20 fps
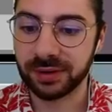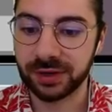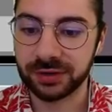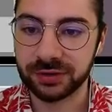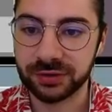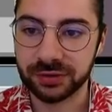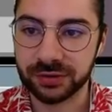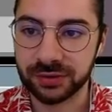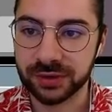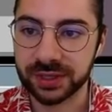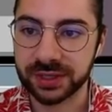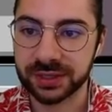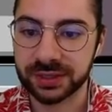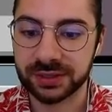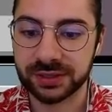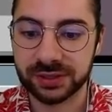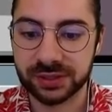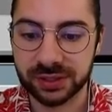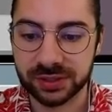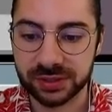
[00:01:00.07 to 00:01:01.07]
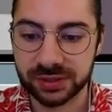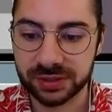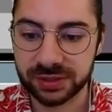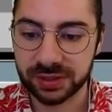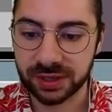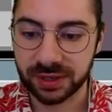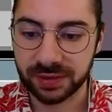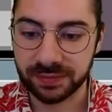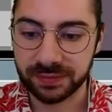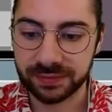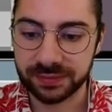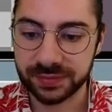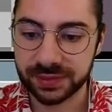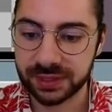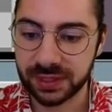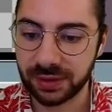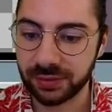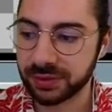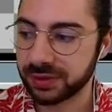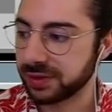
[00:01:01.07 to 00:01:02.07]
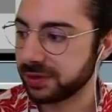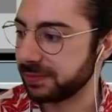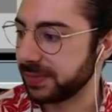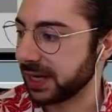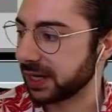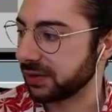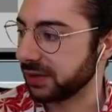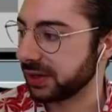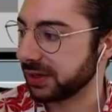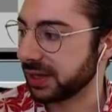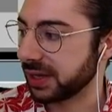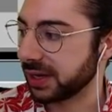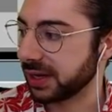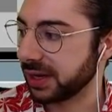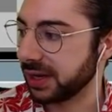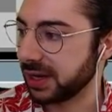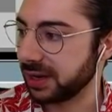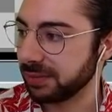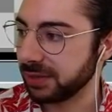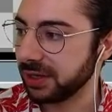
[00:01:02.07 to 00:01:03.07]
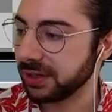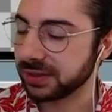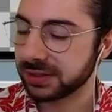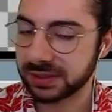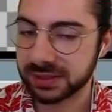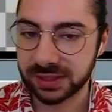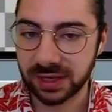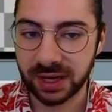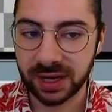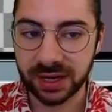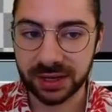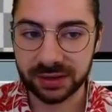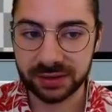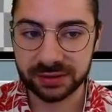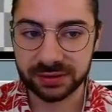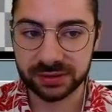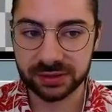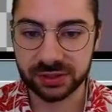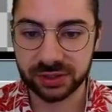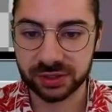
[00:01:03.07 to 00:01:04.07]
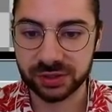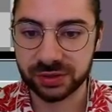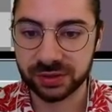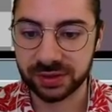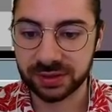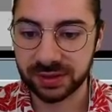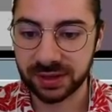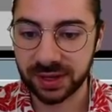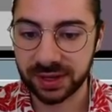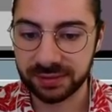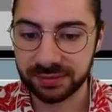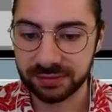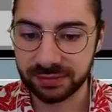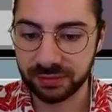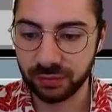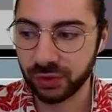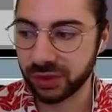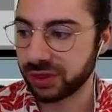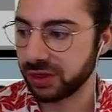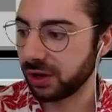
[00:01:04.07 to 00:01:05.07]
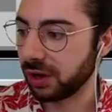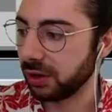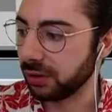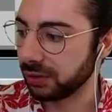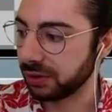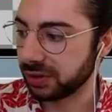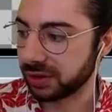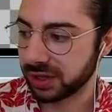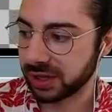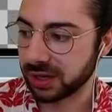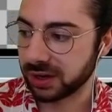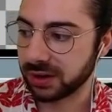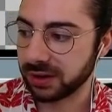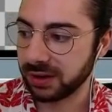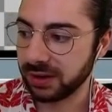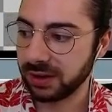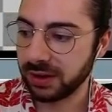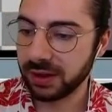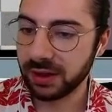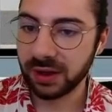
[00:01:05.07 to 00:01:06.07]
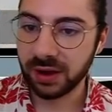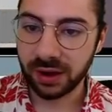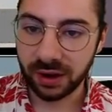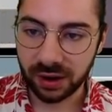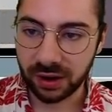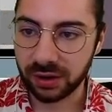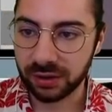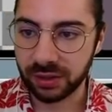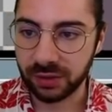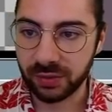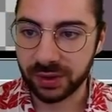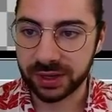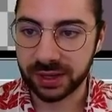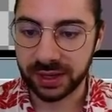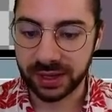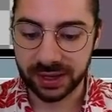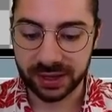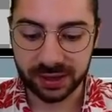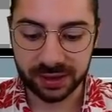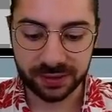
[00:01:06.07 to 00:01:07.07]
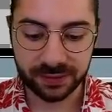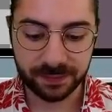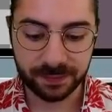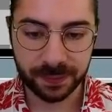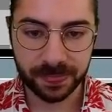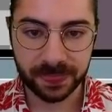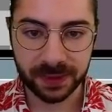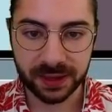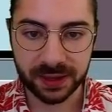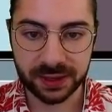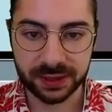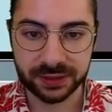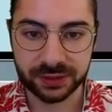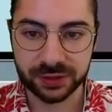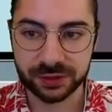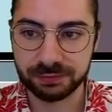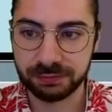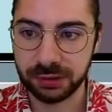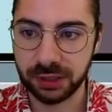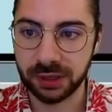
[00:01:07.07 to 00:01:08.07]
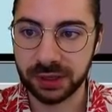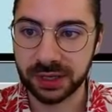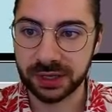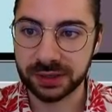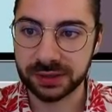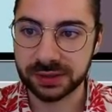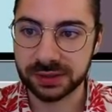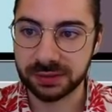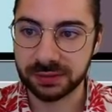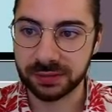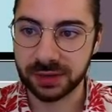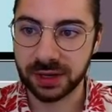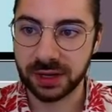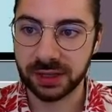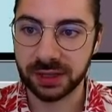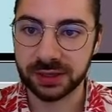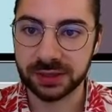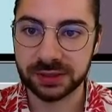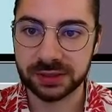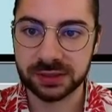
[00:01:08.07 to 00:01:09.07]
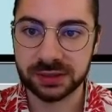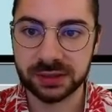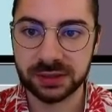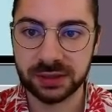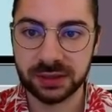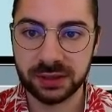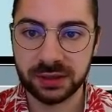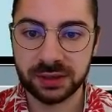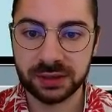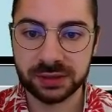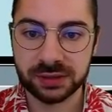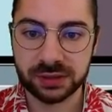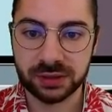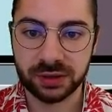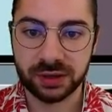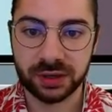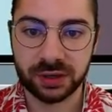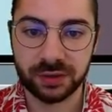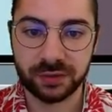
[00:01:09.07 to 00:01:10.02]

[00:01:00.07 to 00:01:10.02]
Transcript: to do is just start with this background layer, and I'm going to start just with the whole thing on the one layer and just plot in some colors. So I'm going to go